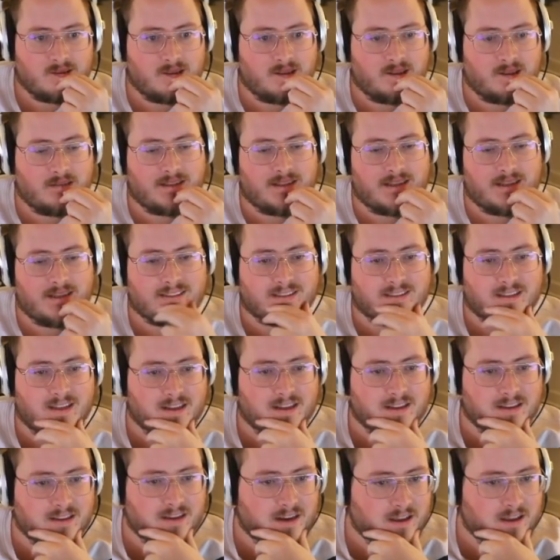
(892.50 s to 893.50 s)
A little less
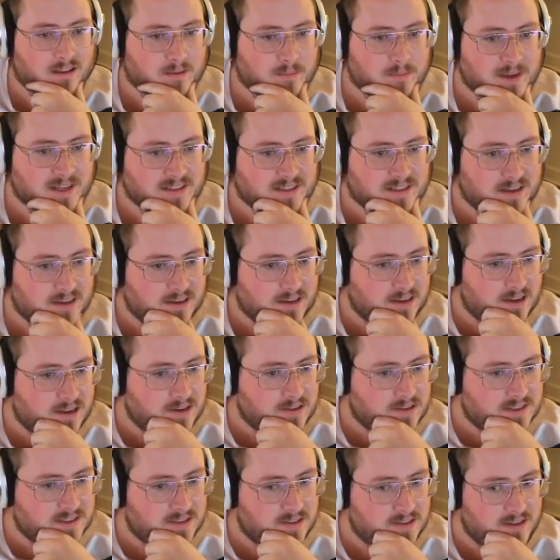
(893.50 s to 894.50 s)
likely to have the best hand
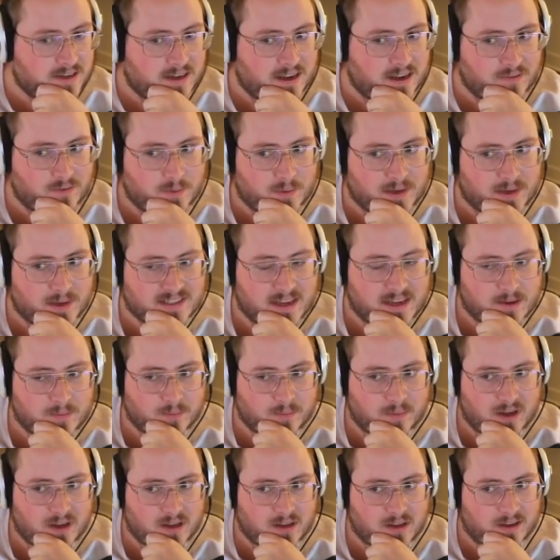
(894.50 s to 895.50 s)
now. Still can have the best
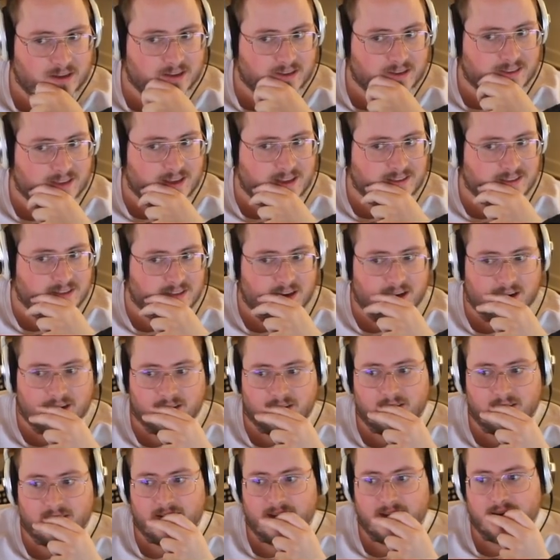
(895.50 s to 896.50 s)
hand, but like that's not
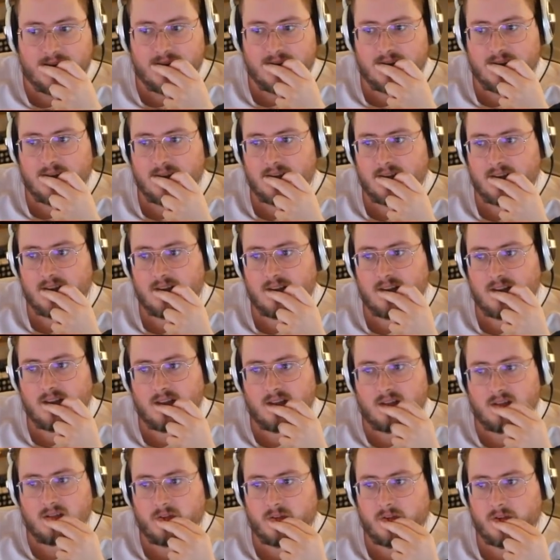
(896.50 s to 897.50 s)
a great...
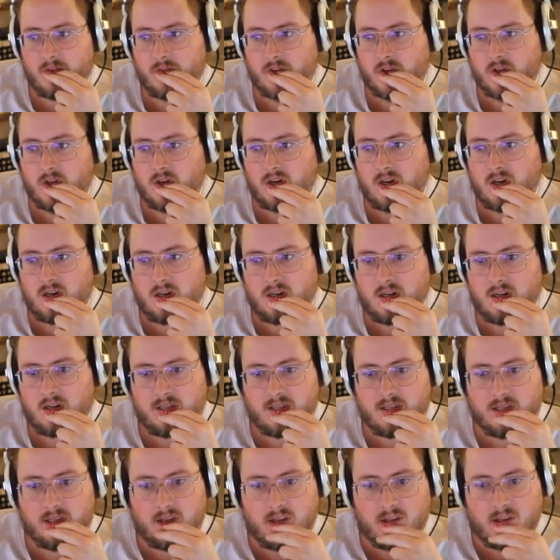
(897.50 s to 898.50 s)
river
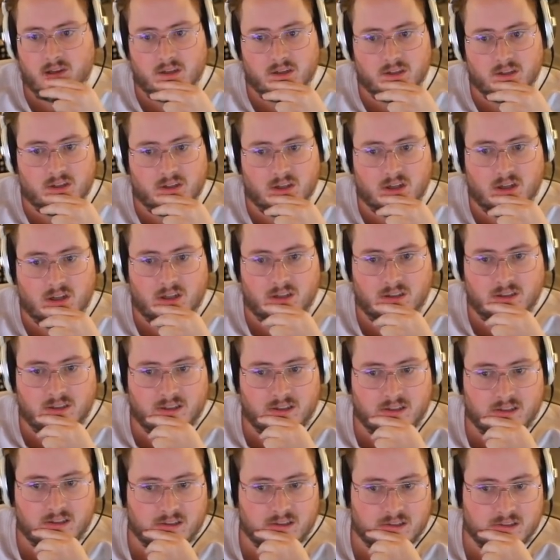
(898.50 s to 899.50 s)
card, yep. Yeah. Called
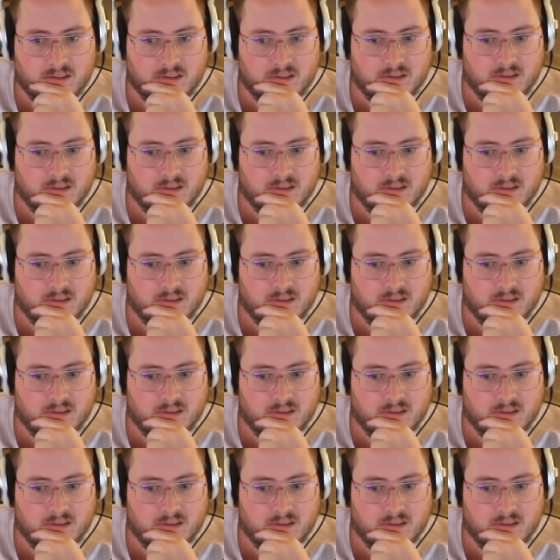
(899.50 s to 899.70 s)
it.